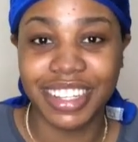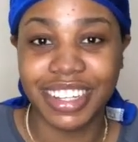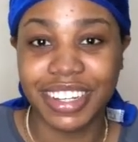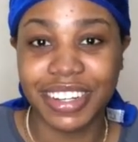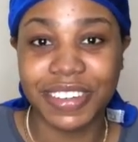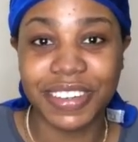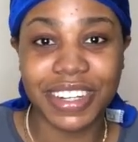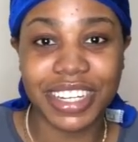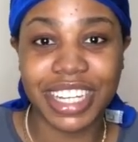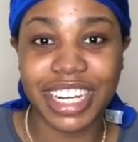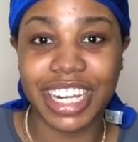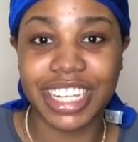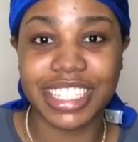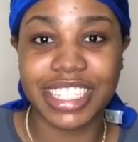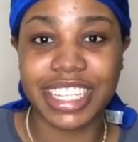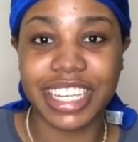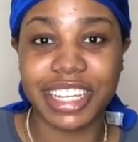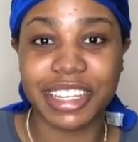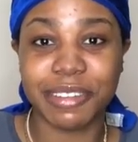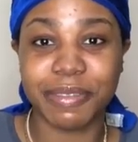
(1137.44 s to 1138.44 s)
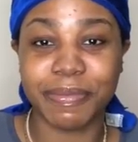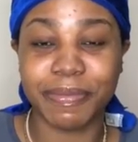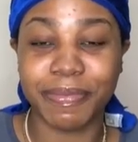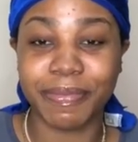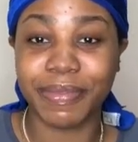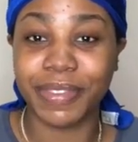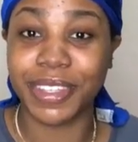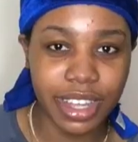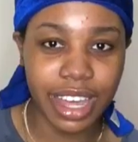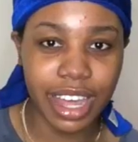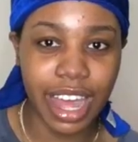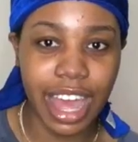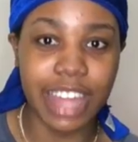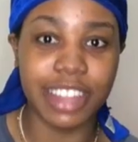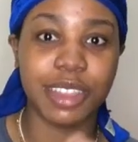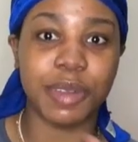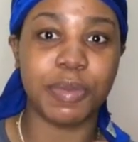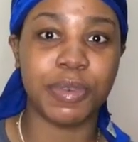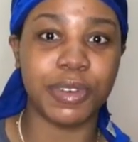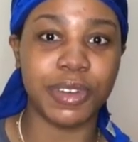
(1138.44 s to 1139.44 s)
what can I say? At
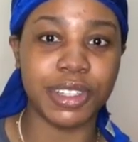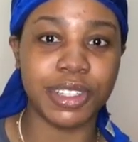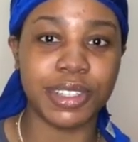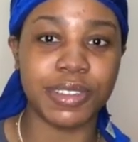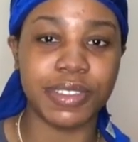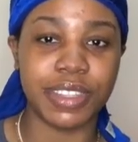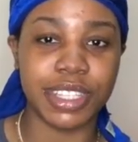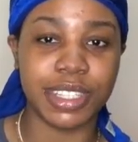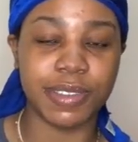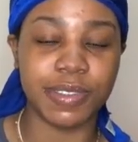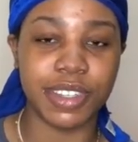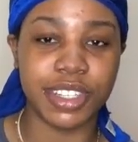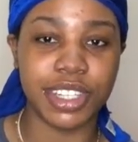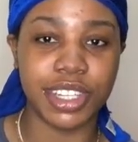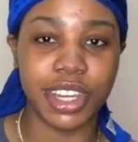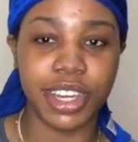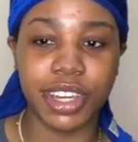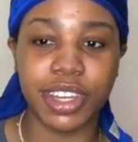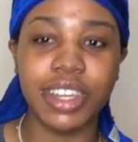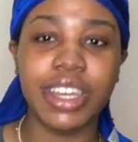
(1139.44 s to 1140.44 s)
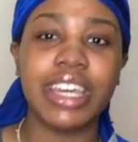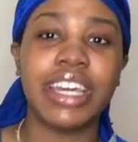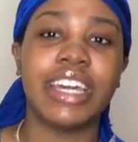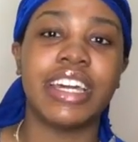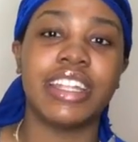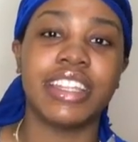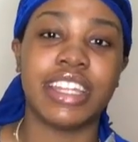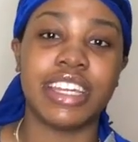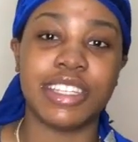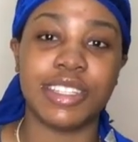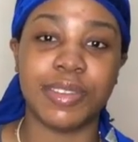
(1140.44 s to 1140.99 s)
the point of this video, there's